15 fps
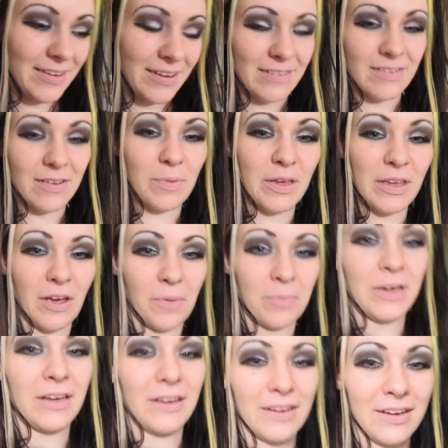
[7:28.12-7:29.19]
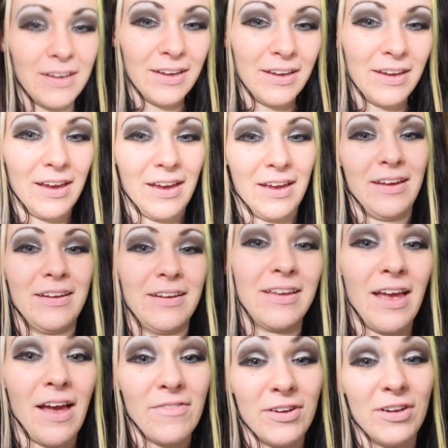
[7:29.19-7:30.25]
It's gonna be yummy. And
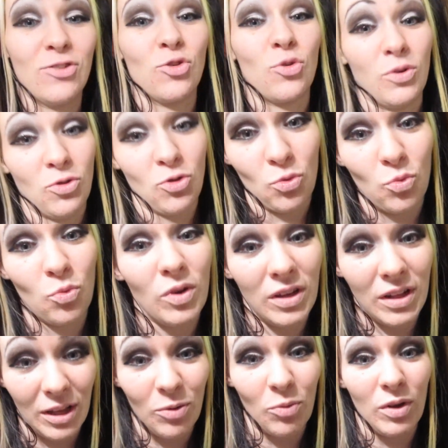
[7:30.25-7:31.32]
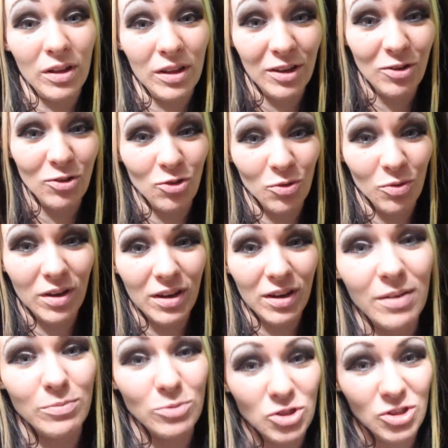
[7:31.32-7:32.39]
Kevin is going to really, really enjoy
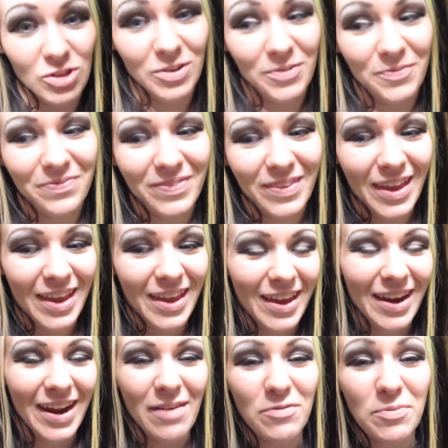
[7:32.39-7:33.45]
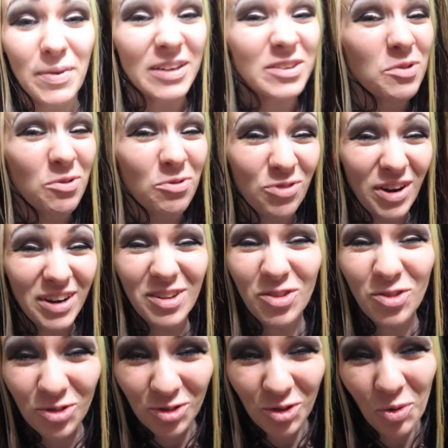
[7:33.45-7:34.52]
I'm sure. And I haven't baked with a friend
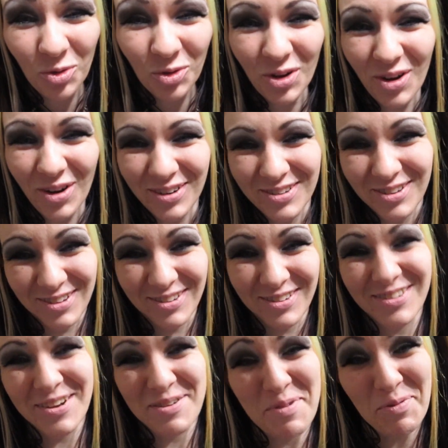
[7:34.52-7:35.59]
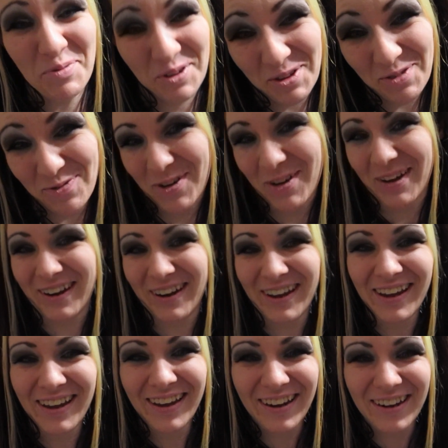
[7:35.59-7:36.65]
in so long, so this is gonna be really fun.
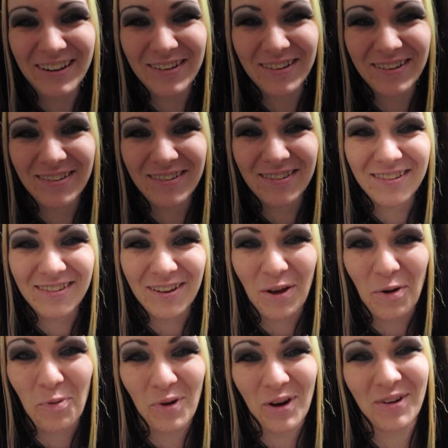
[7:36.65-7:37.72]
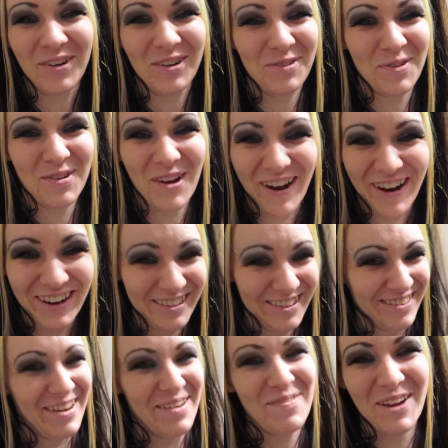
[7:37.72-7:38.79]
It's so weird because we're talking at
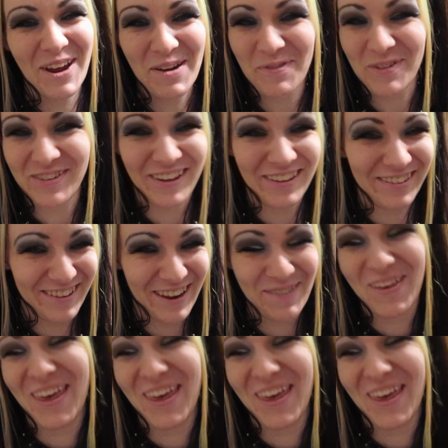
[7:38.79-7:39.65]
the same time, we're saying the same